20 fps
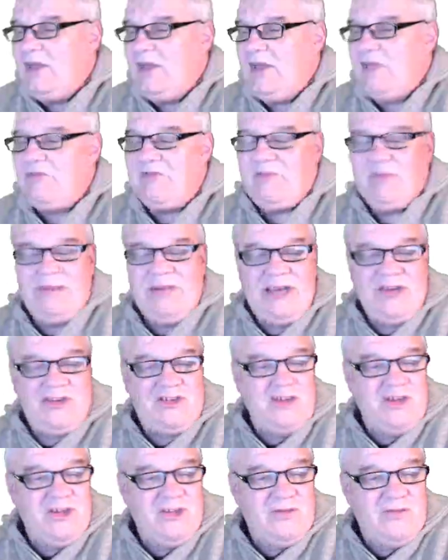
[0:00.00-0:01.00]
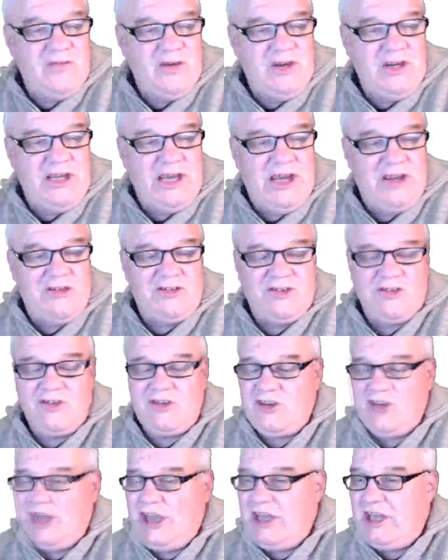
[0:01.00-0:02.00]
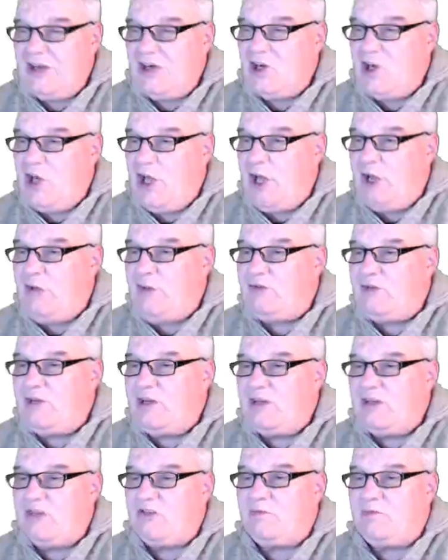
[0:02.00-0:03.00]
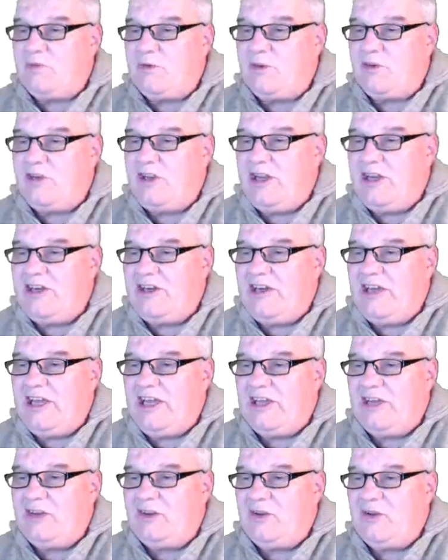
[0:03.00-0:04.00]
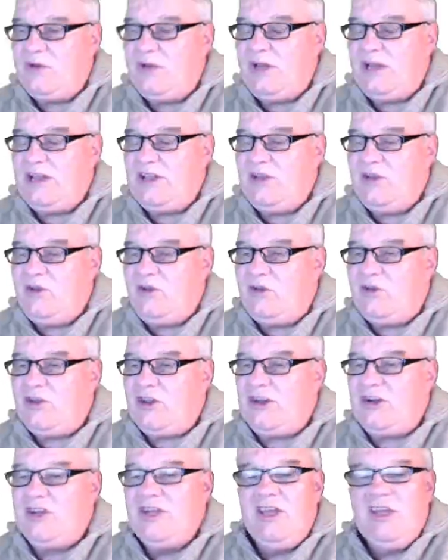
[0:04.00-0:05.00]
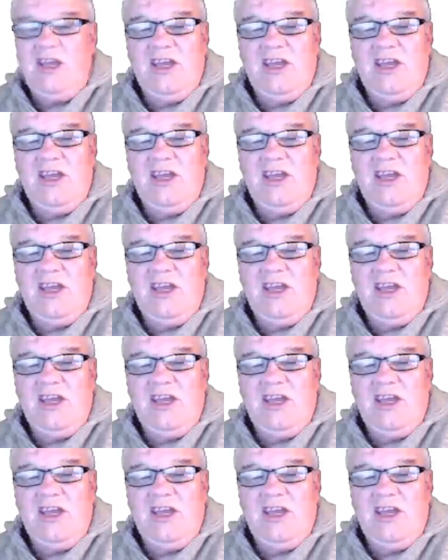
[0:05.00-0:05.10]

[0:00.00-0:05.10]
information in the videos as to how to load the Lisp routine and how to use it.